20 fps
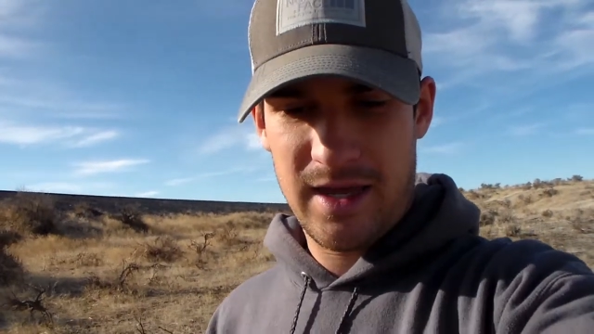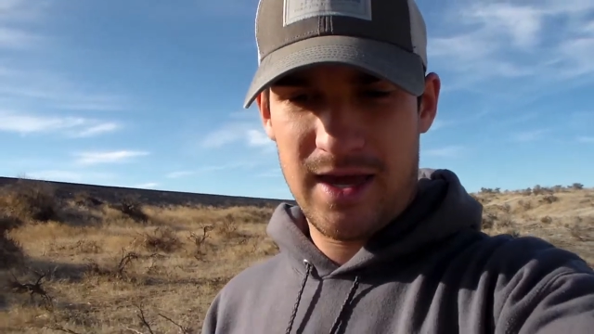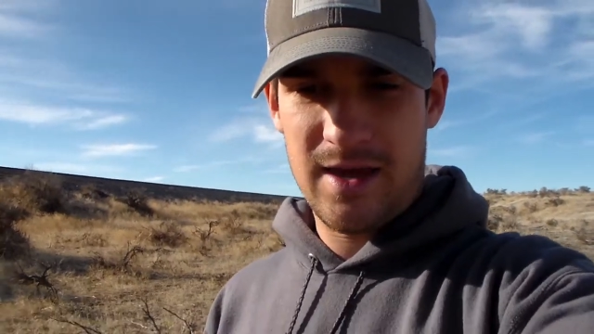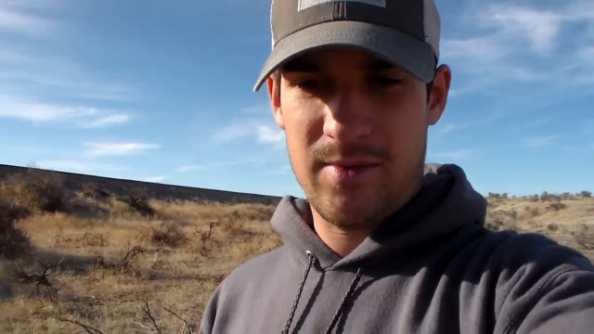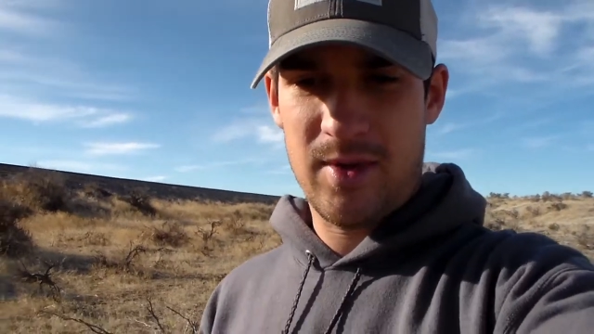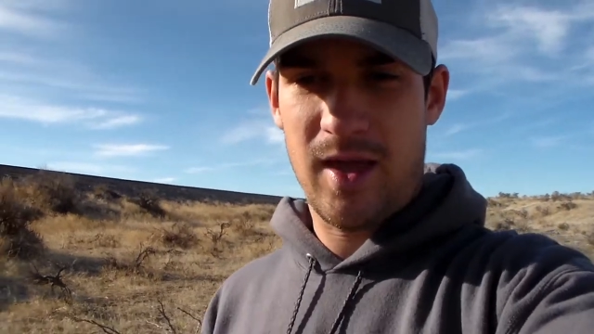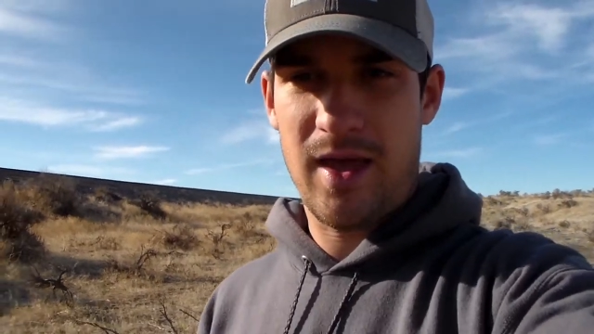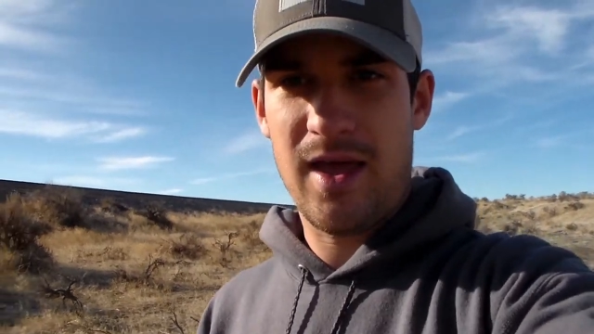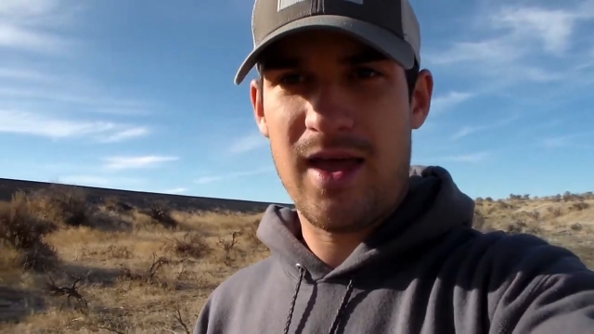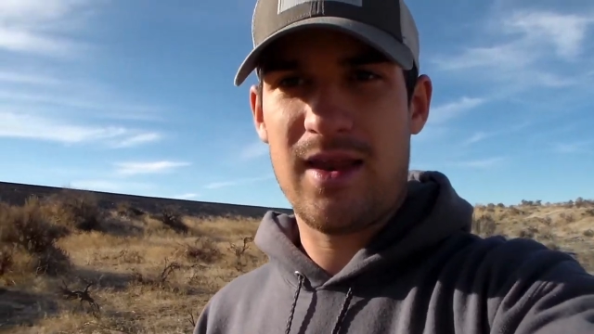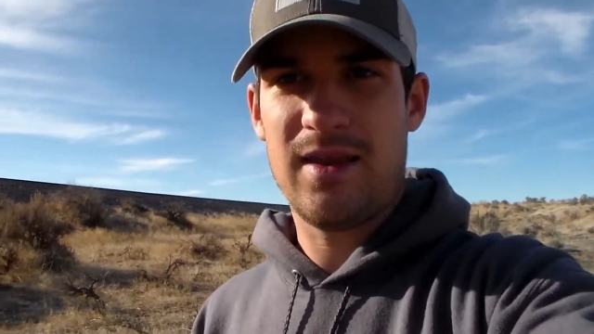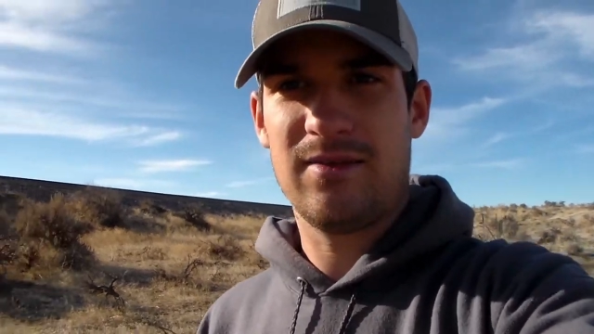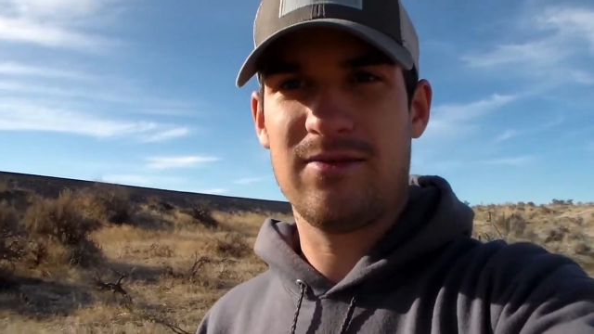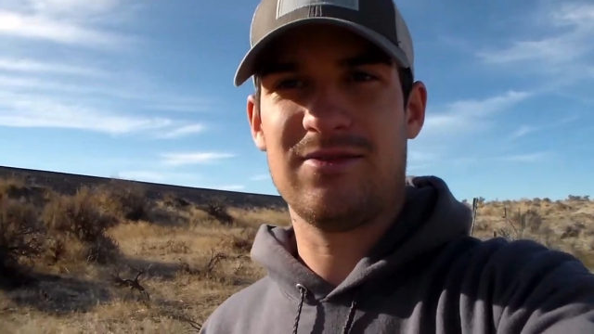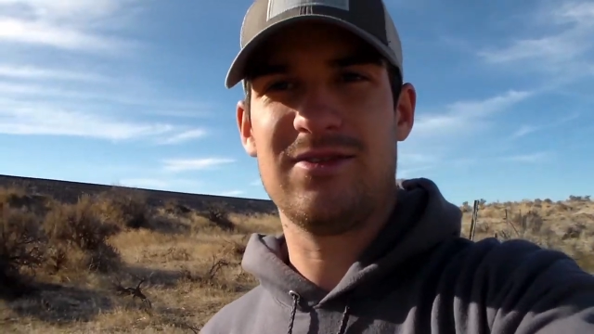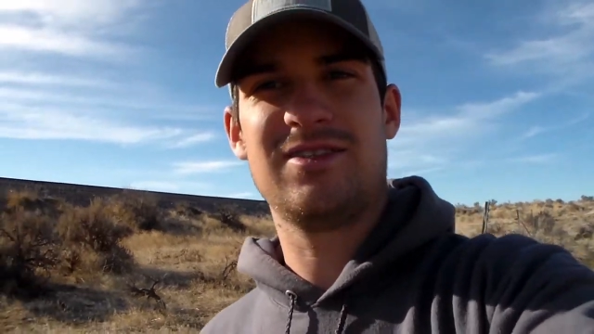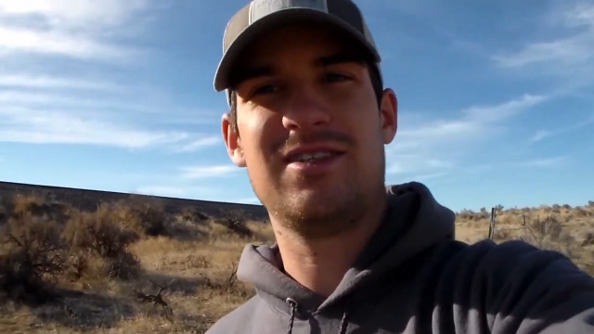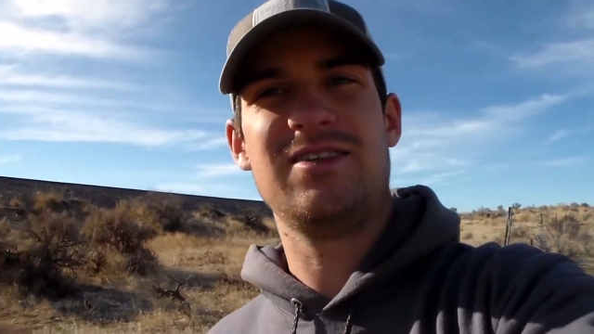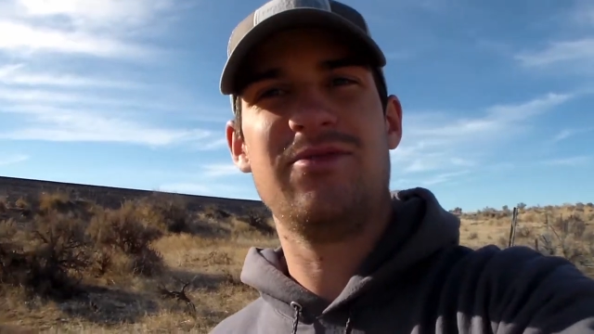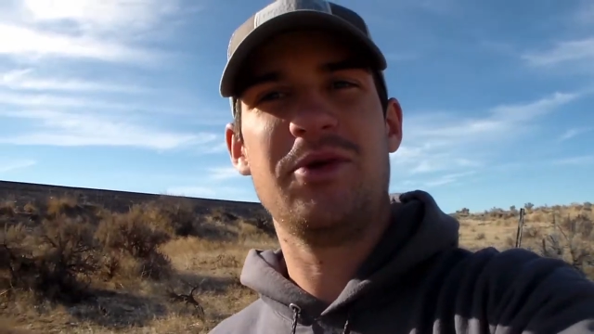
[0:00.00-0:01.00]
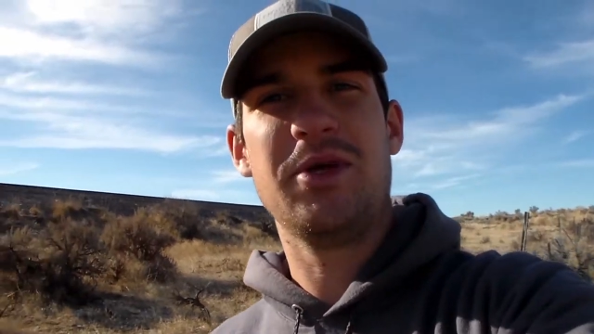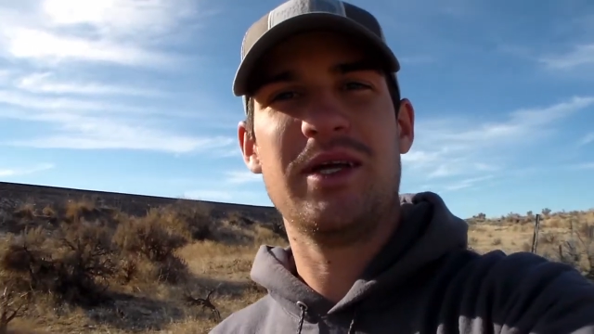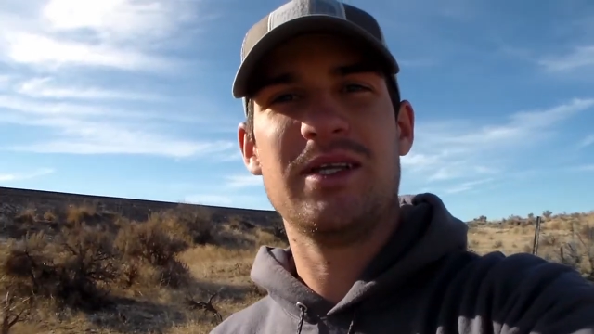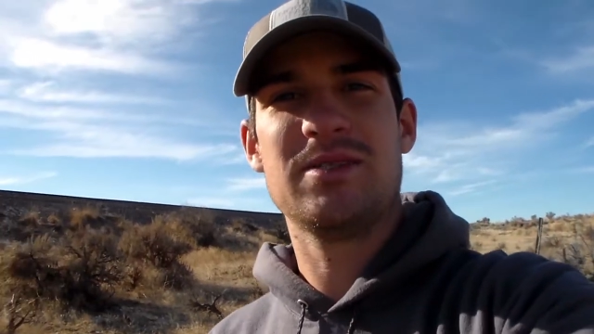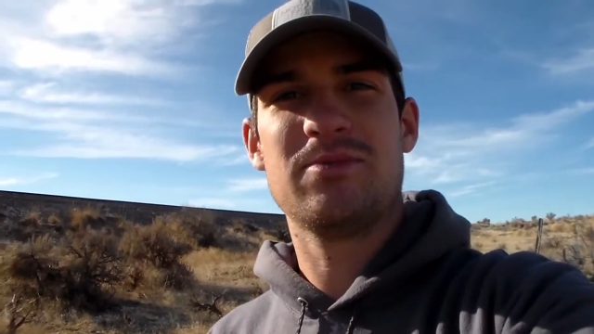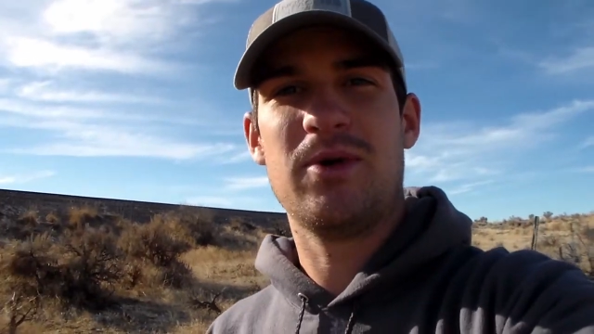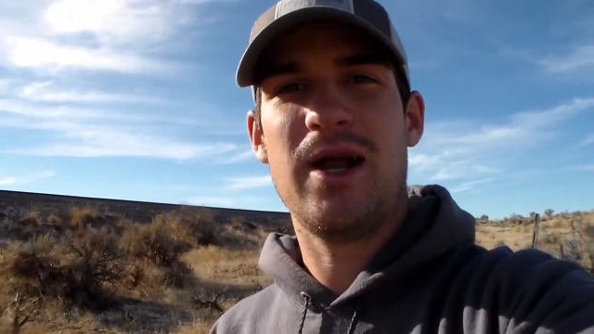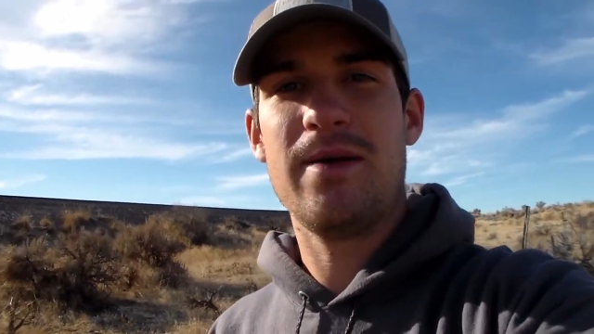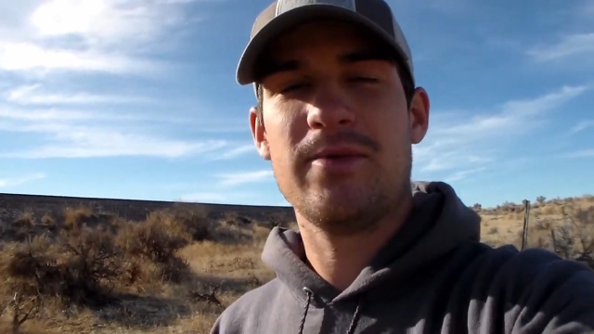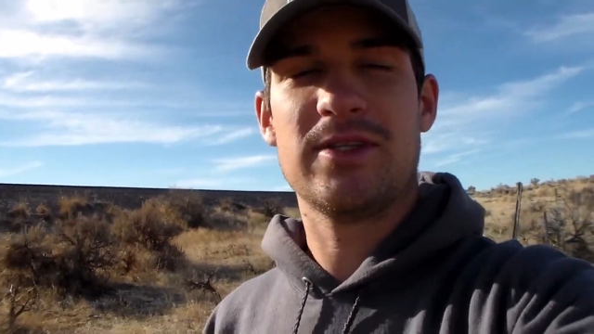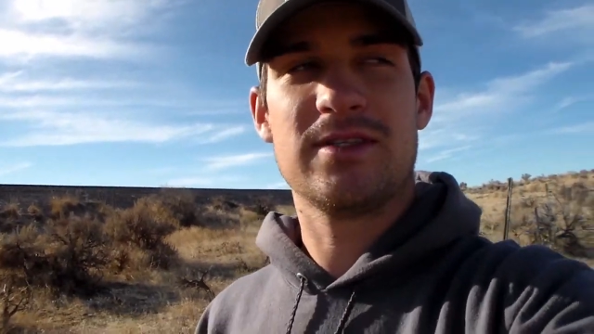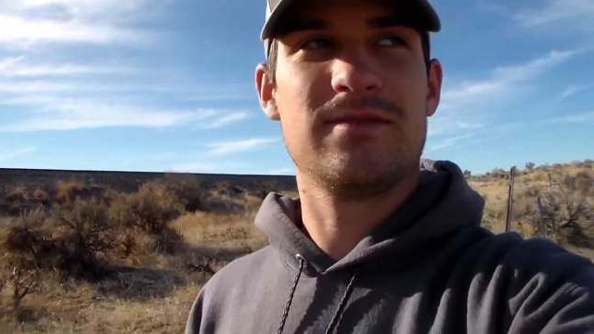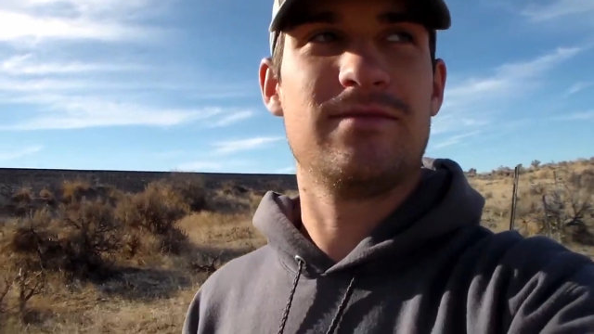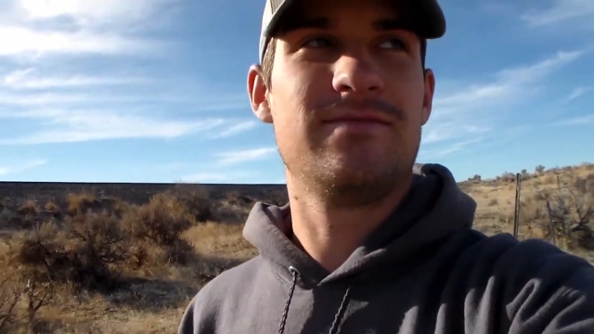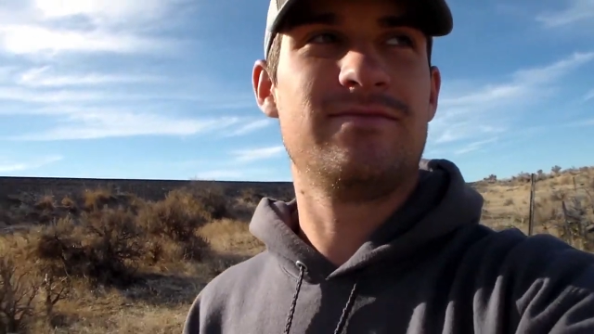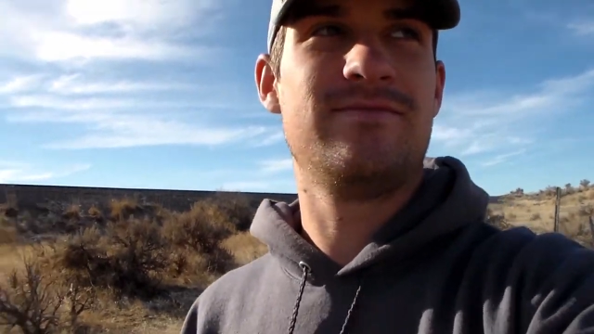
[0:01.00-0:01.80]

cam again and see if we can get some rabbits.